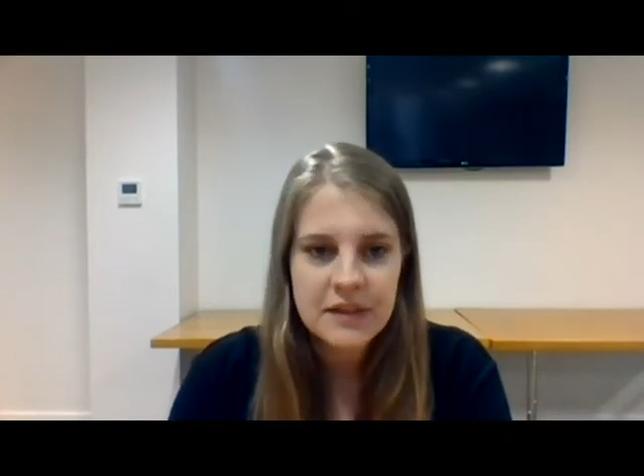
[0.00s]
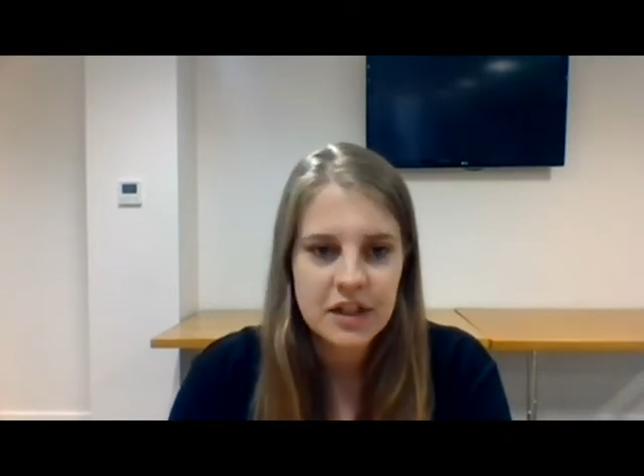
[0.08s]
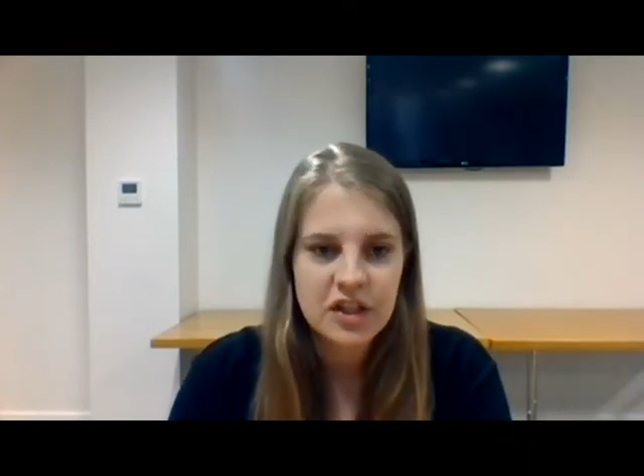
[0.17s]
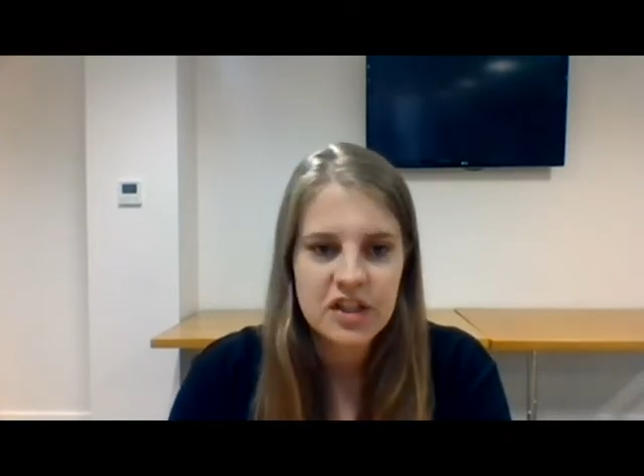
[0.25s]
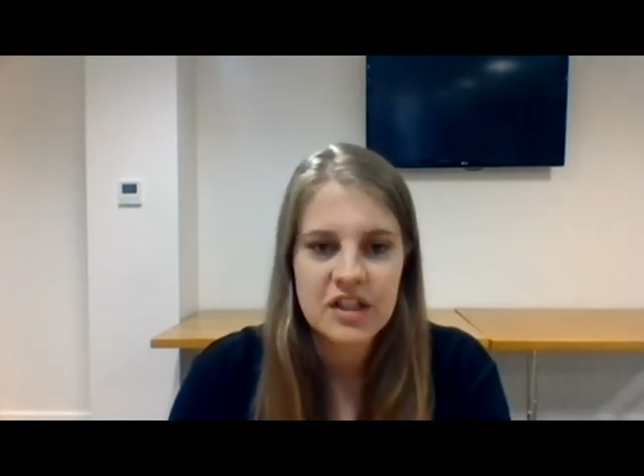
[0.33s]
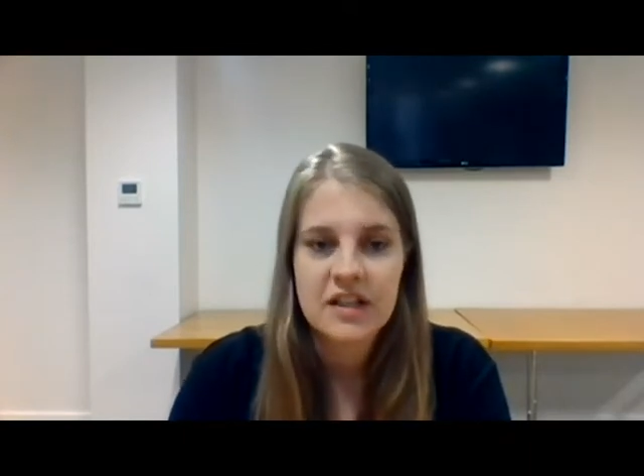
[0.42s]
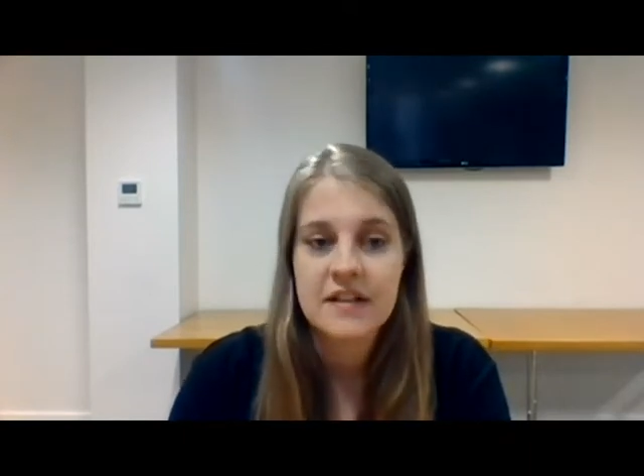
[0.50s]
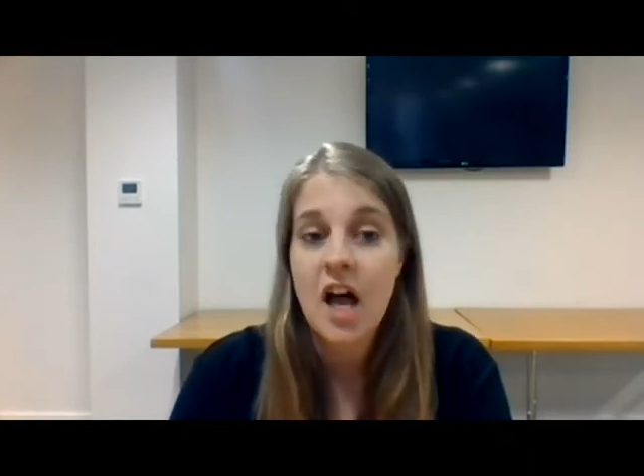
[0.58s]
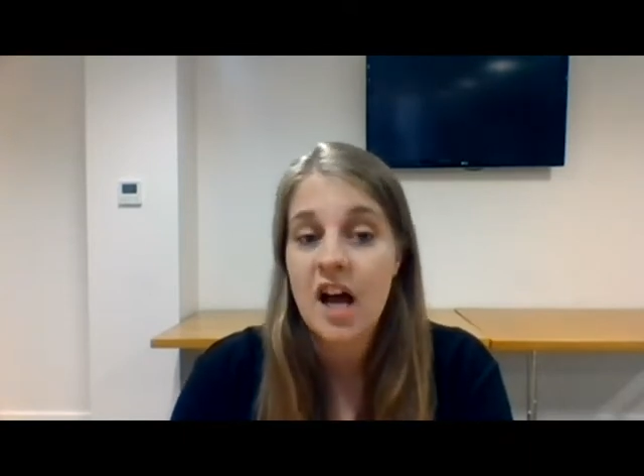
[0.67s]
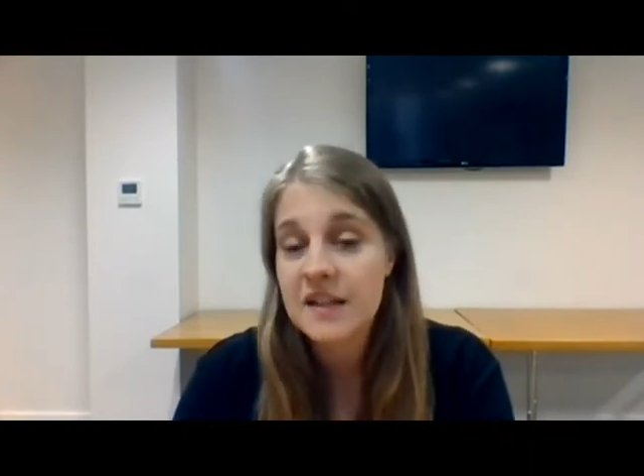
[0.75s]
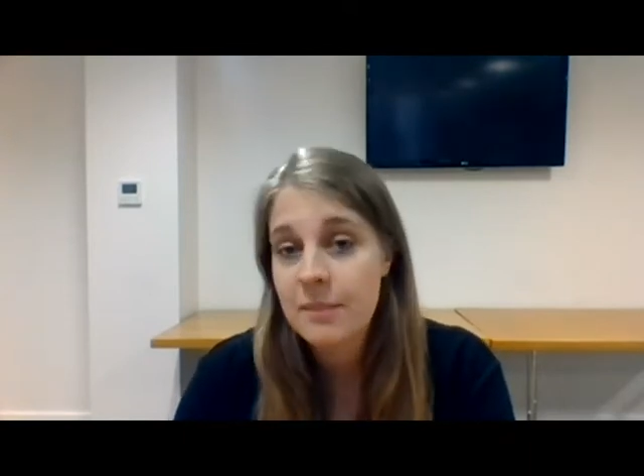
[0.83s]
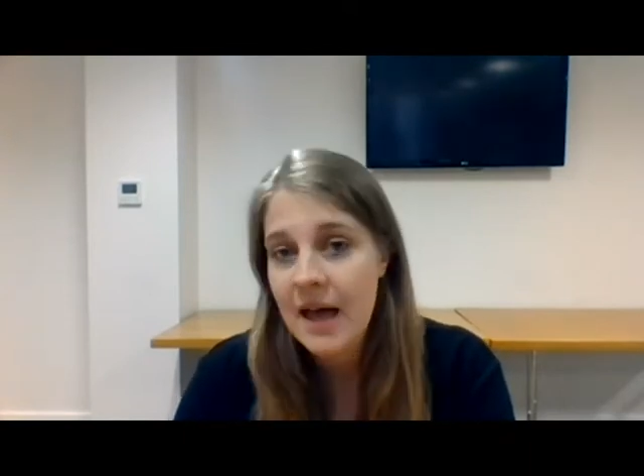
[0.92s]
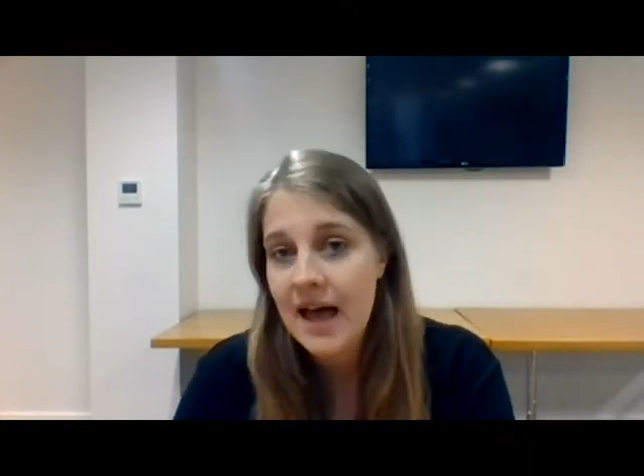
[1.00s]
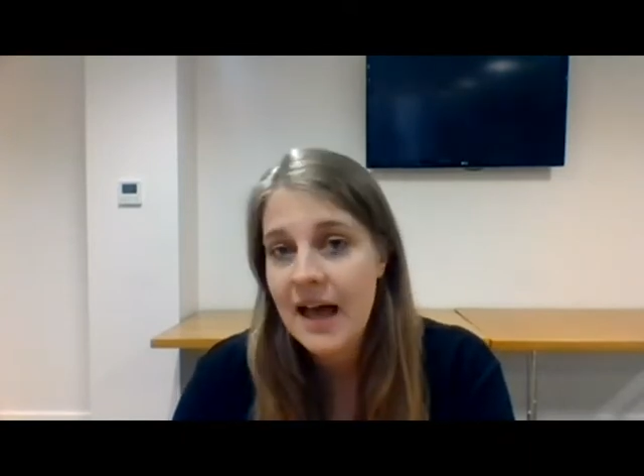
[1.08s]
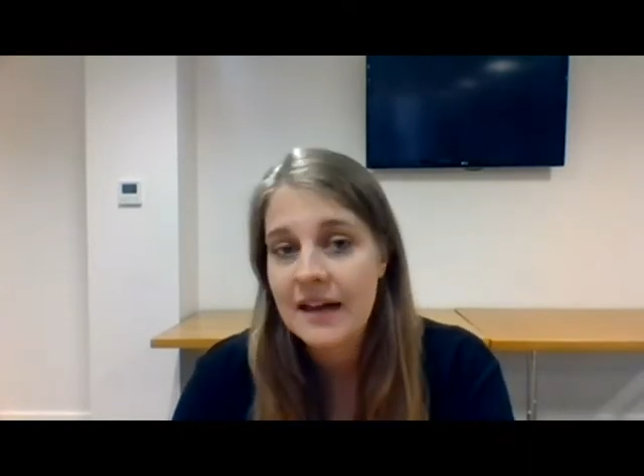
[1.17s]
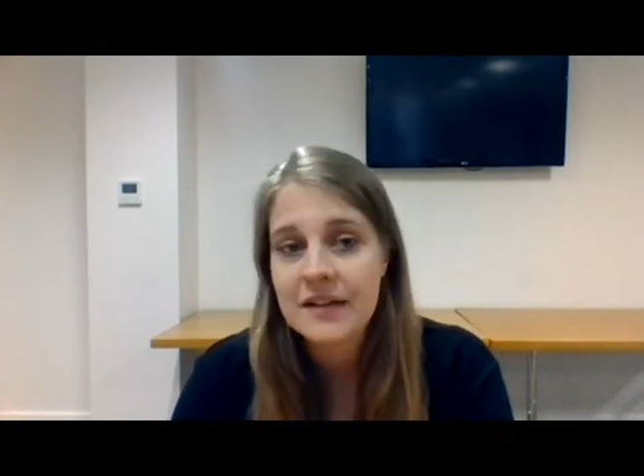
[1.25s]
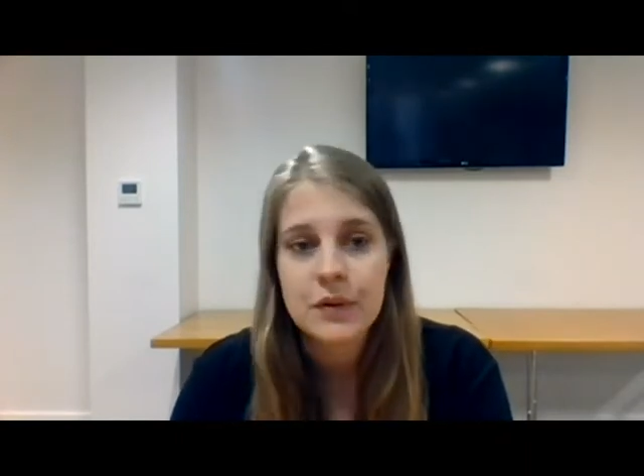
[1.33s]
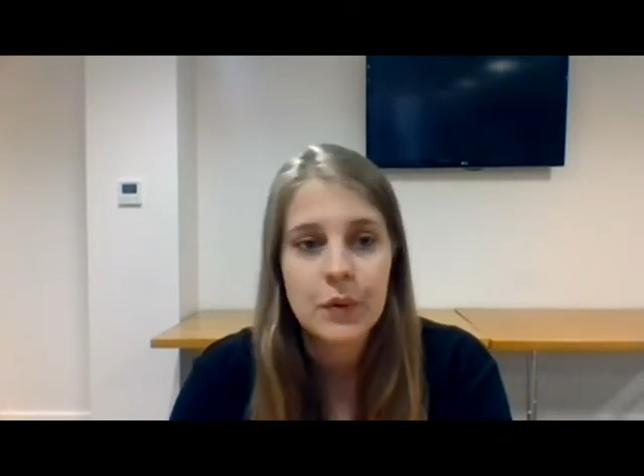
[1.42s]
such as ice
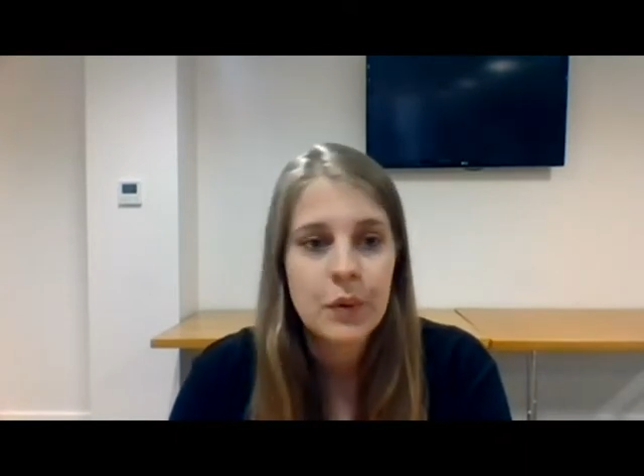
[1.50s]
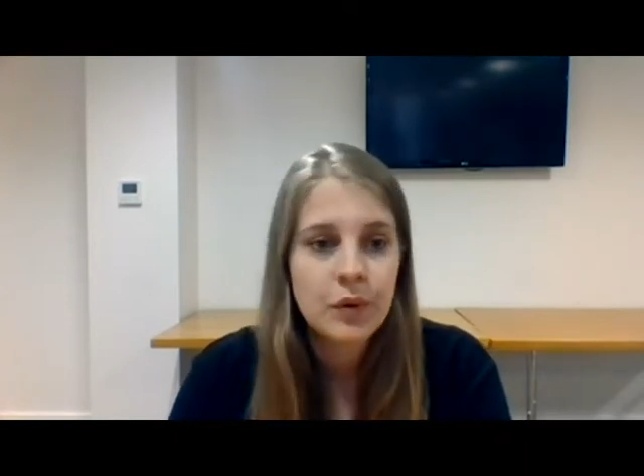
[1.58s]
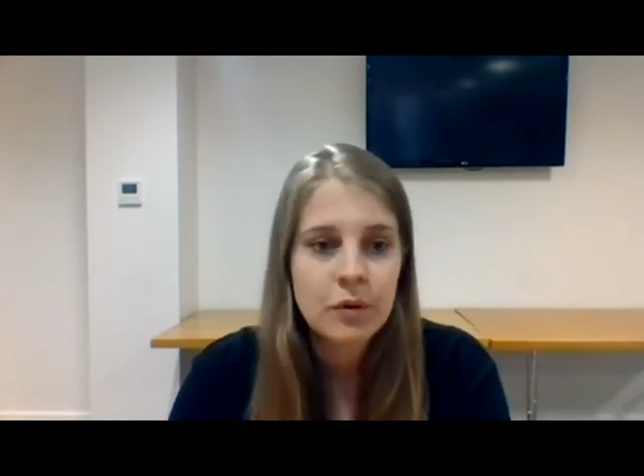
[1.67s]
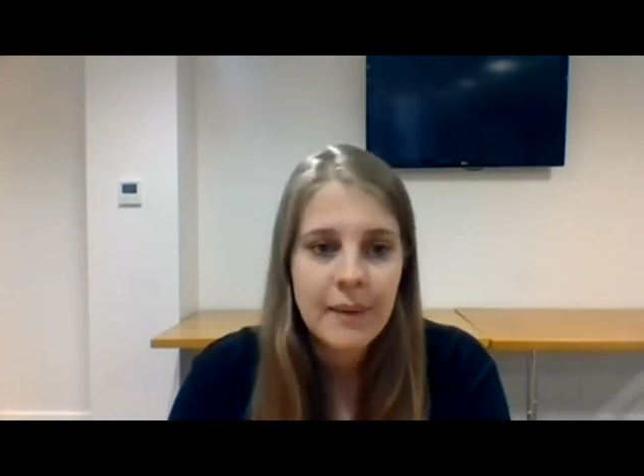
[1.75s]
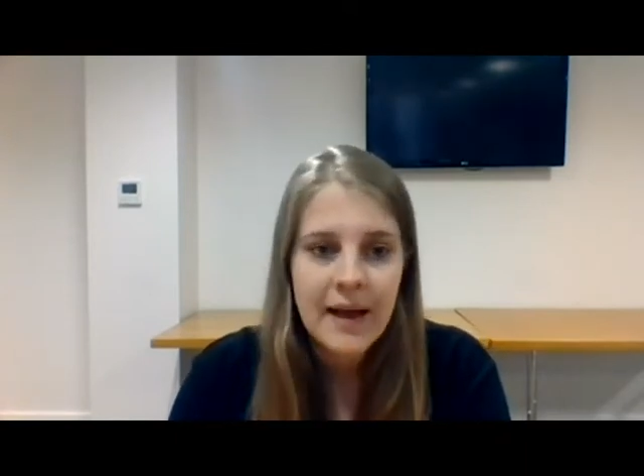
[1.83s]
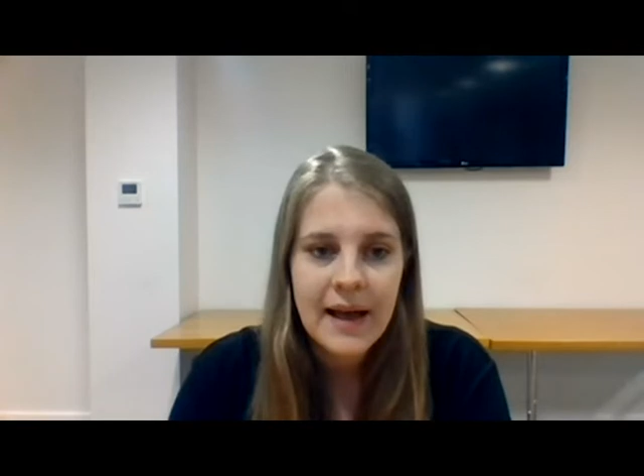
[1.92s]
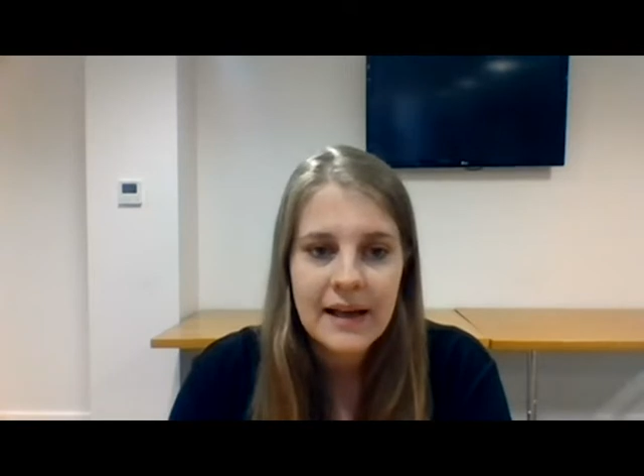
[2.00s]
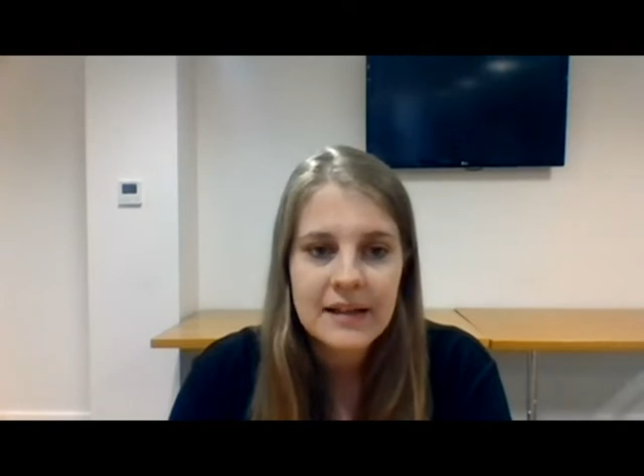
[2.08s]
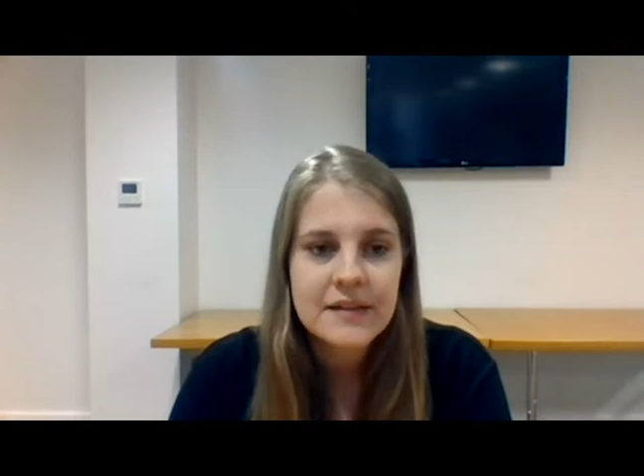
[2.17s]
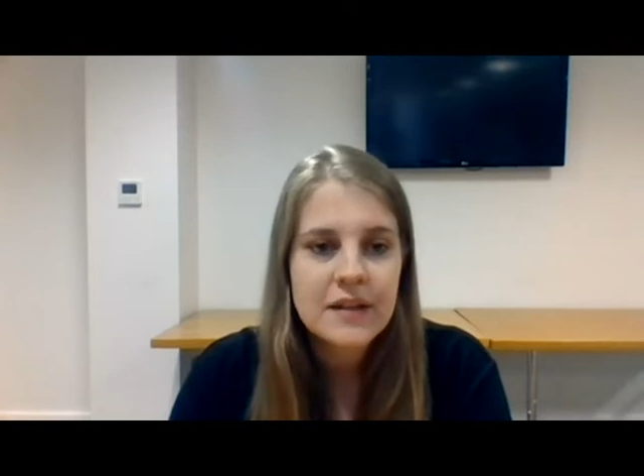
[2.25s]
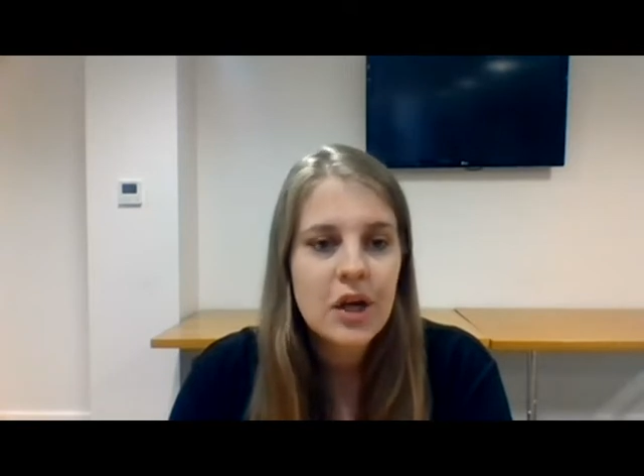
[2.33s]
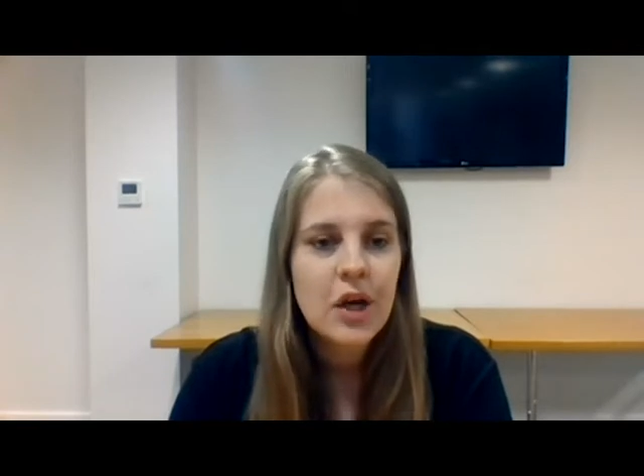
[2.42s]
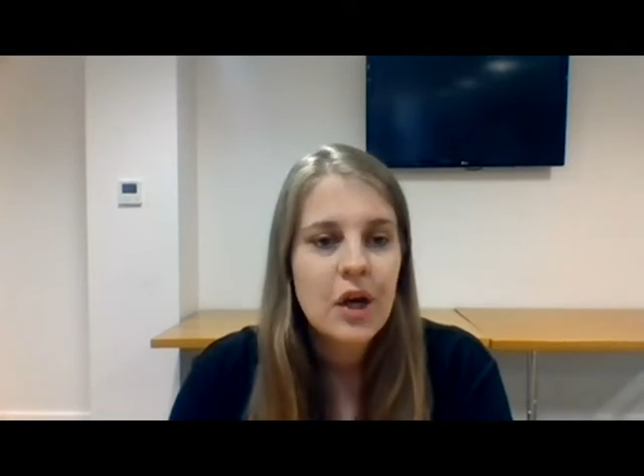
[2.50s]
packs and cool bags